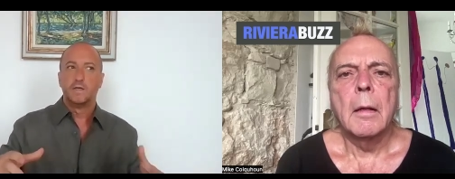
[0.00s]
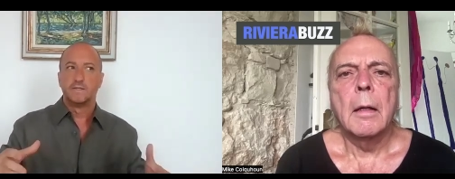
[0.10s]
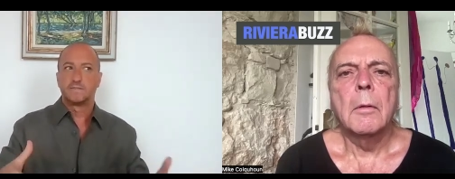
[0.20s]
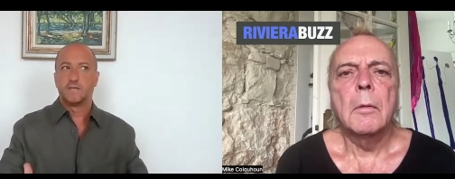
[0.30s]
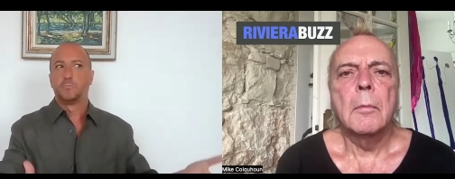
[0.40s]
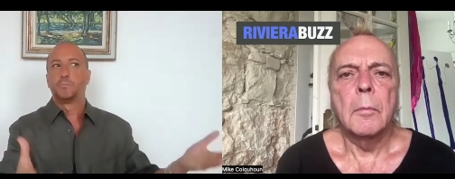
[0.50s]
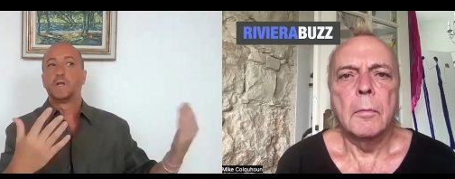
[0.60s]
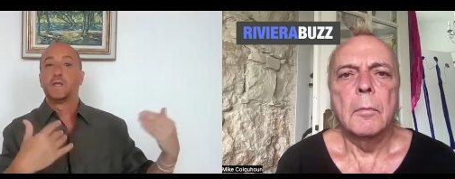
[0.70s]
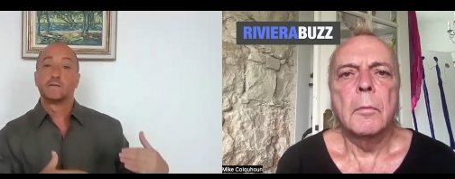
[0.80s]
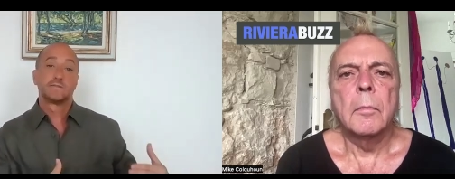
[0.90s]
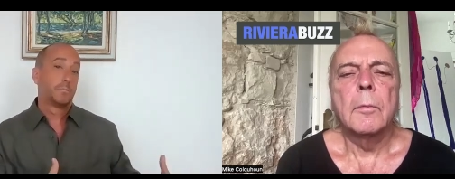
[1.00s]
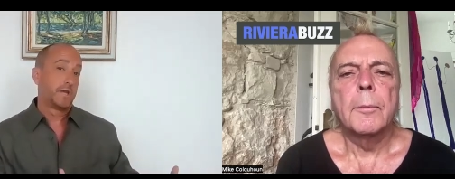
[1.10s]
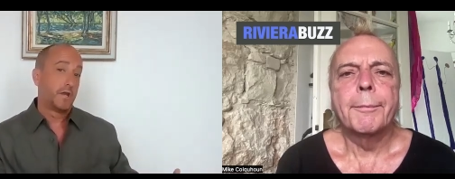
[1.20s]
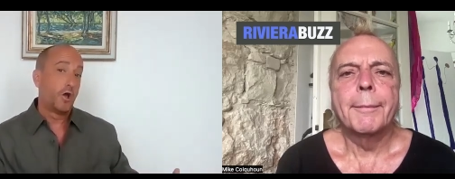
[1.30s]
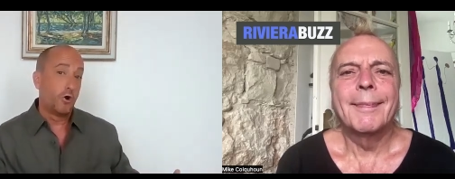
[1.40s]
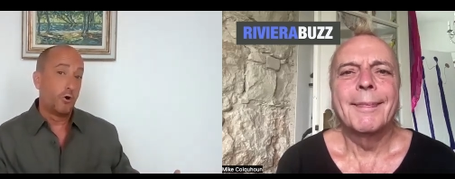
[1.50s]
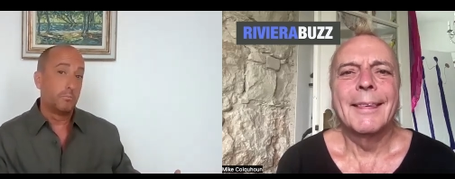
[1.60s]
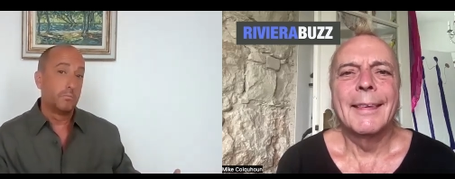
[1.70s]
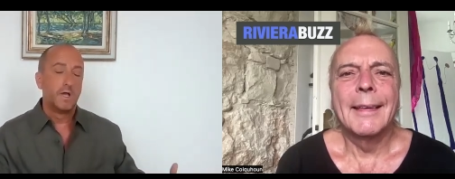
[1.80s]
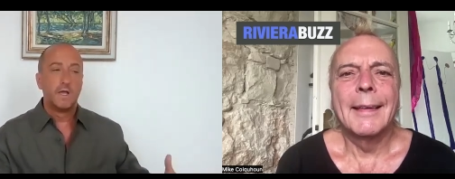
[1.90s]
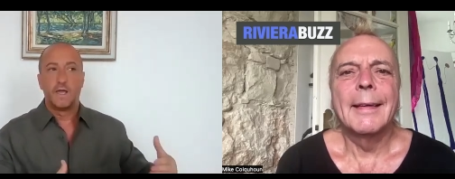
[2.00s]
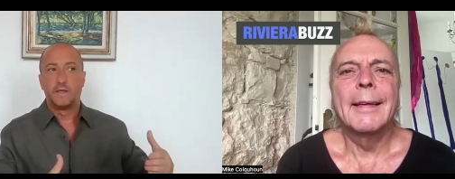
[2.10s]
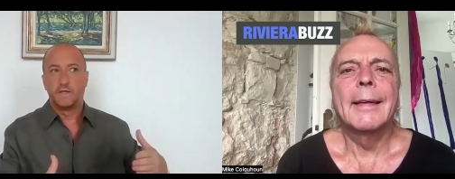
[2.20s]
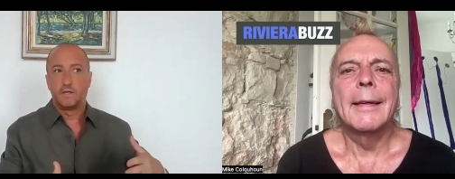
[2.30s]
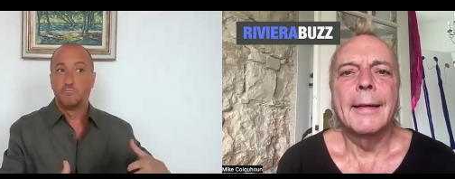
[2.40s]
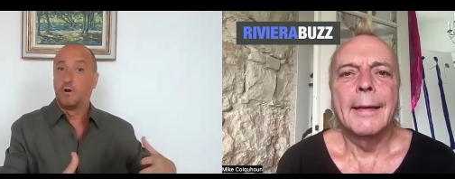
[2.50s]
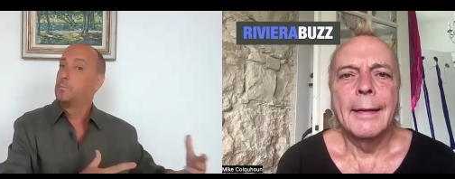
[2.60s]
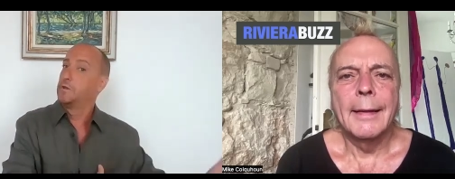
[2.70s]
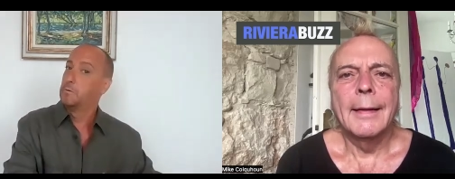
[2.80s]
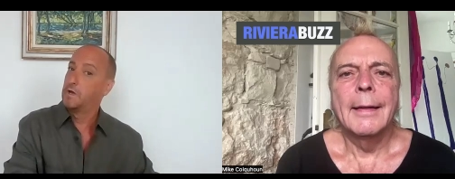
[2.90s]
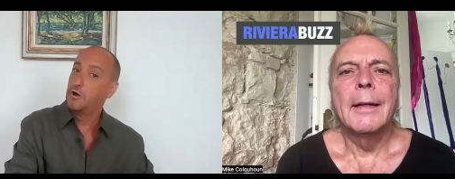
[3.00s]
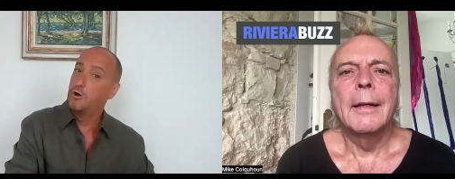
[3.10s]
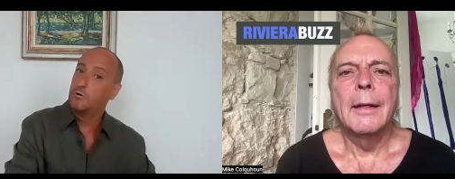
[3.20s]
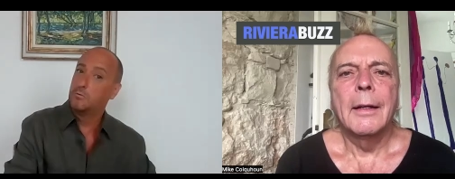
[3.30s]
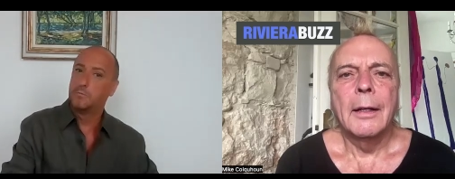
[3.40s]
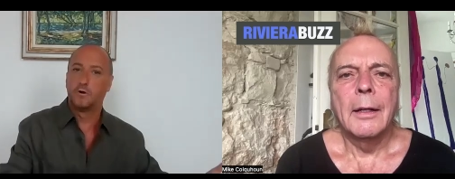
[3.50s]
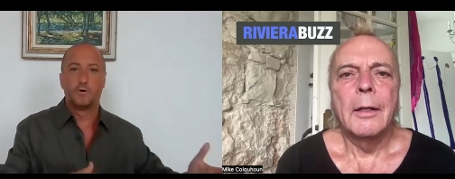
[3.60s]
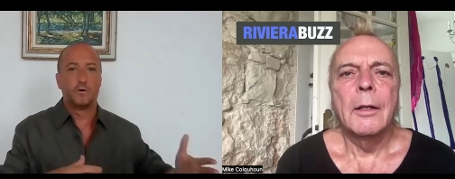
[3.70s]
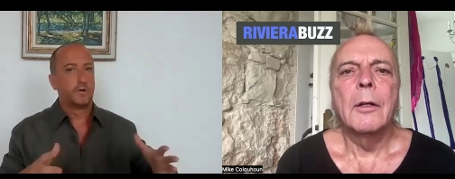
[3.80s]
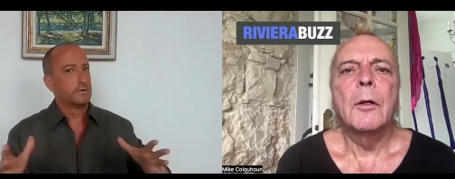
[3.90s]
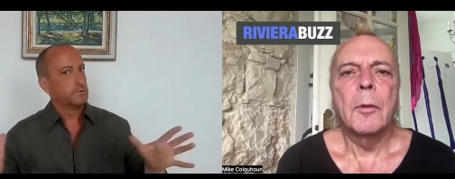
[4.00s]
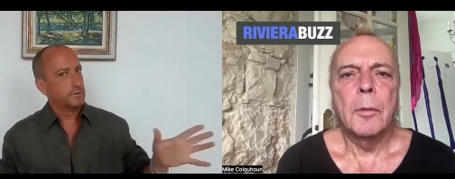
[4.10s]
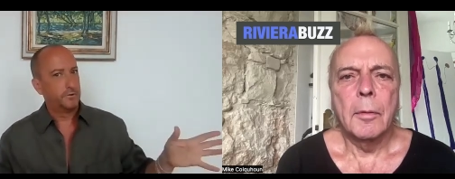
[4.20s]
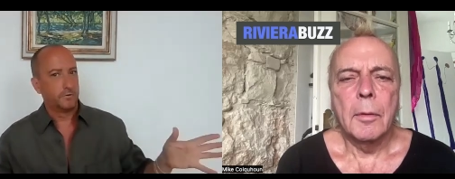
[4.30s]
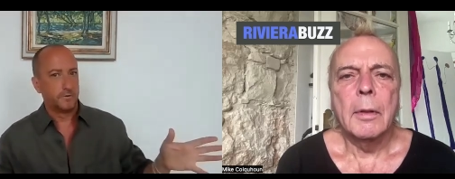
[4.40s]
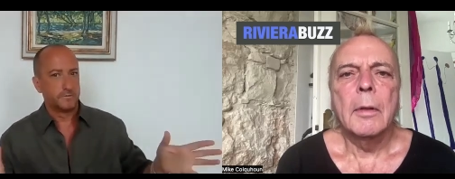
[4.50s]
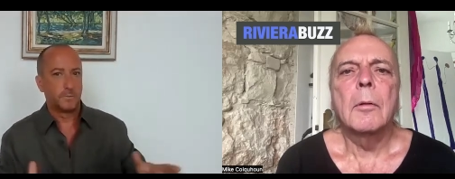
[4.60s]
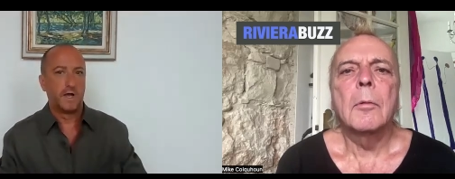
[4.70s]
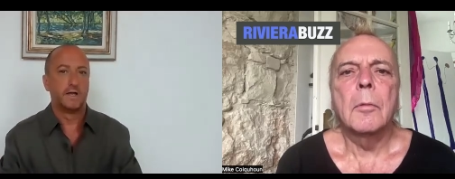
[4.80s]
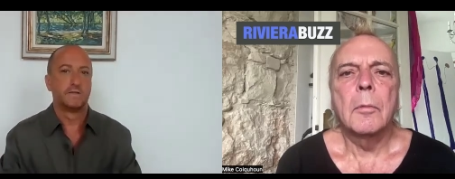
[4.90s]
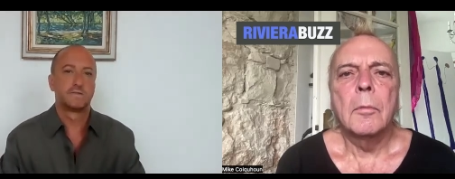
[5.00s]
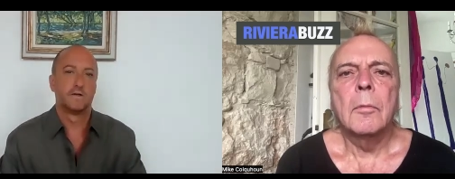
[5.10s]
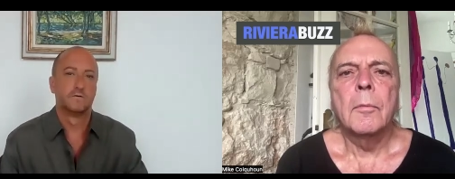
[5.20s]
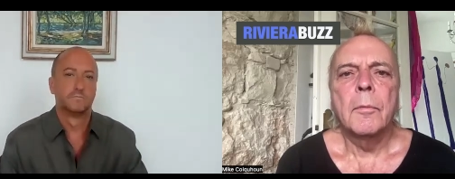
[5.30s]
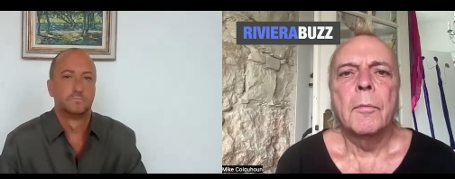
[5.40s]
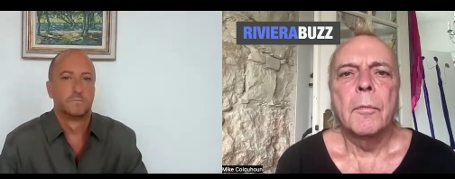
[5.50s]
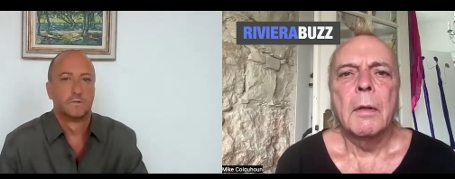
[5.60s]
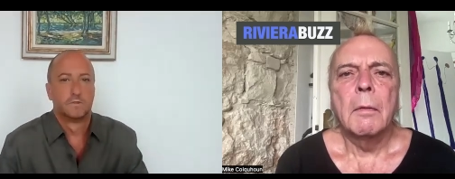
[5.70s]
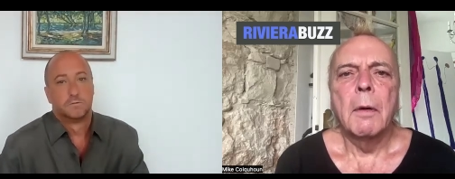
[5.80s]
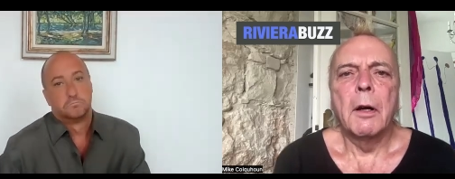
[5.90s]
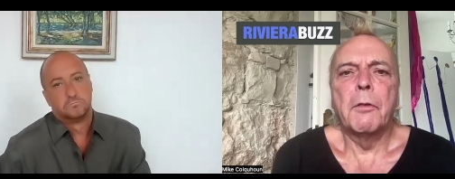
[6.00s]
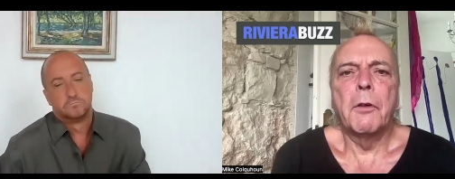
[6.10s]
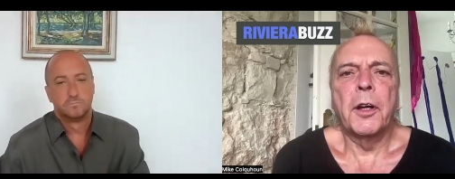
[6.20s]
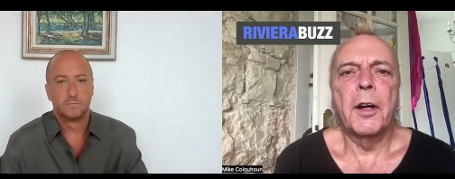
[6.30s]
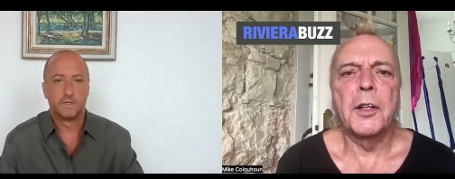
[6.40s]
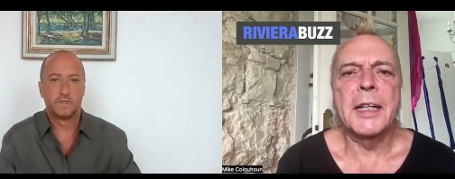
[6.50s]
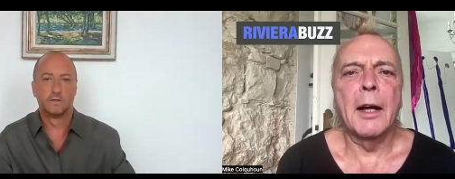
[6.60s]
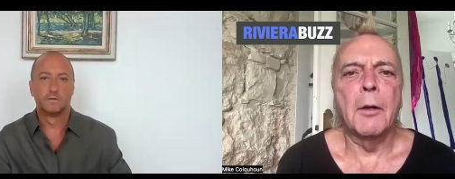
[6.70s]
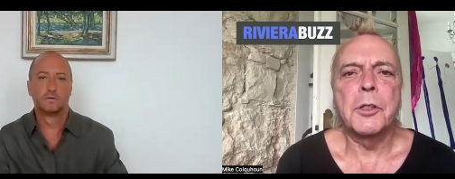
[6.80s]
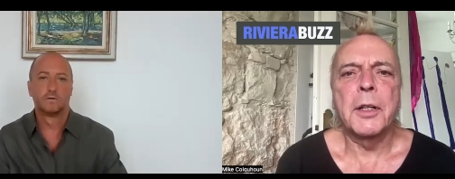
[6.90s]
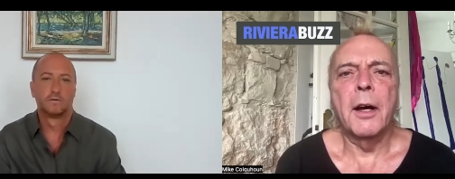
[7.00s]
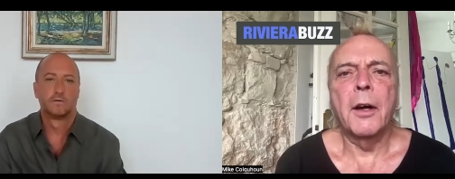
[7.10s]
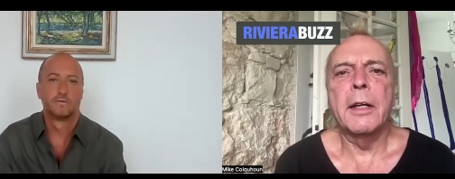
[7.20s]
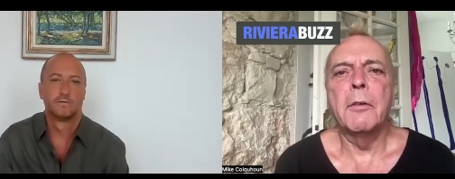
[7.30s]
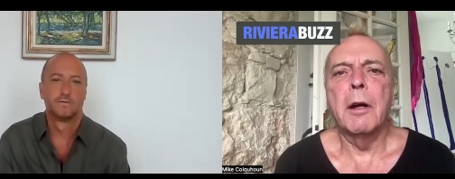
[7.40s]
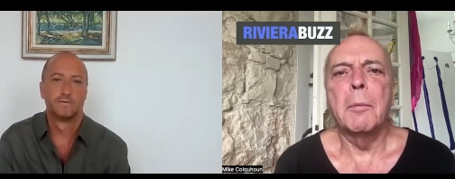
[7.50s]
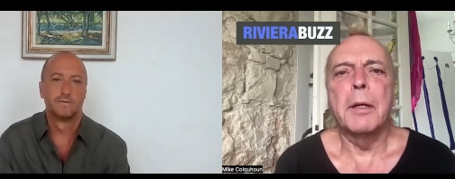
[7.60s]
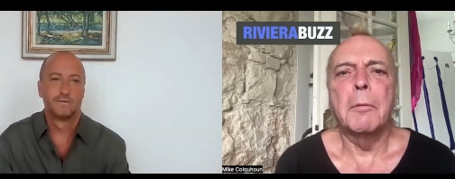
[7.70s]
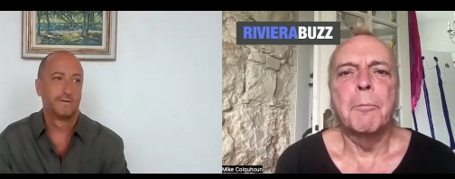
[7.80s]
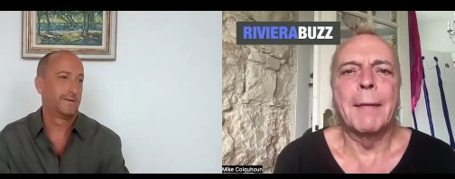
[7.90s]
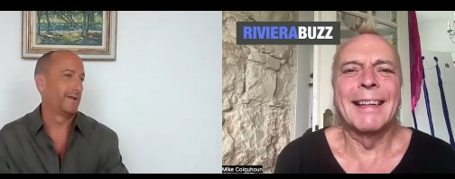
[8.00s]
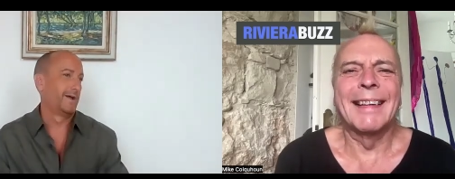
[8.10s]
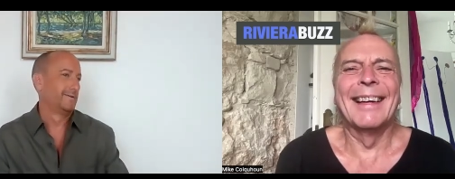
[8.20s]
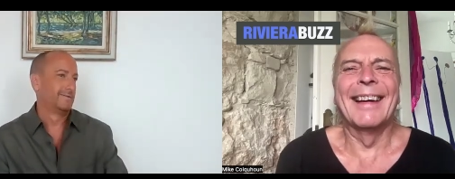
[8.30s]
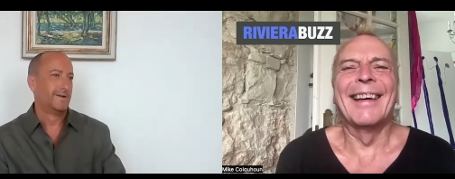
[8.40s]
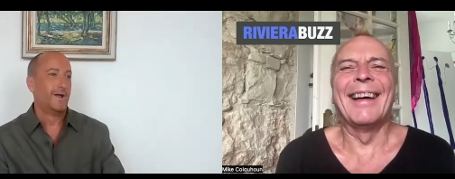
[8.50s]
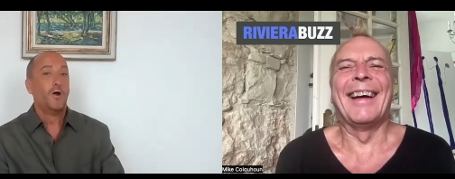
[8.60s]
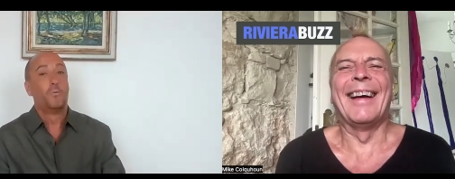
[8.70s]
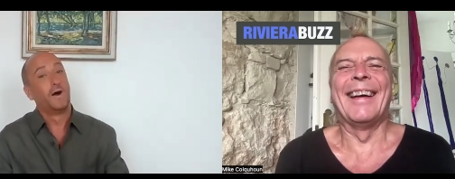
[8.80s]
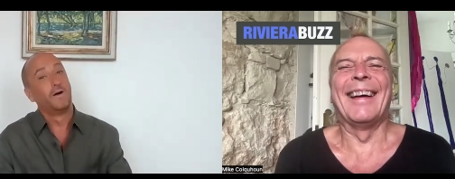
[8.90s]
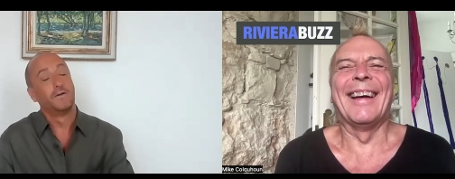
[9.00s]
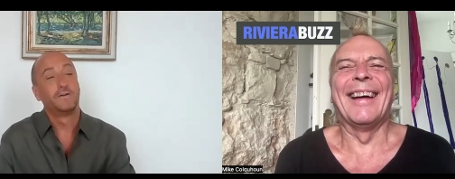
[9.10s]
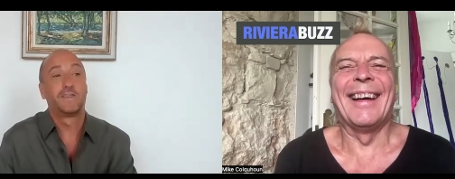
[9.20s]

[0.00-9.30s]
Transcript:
Speaker 1: instead of bringing somebody home and they could rob you at home or who knows what. So,
Speaker 2: well, you've only got a towel, so how can they rob you? well,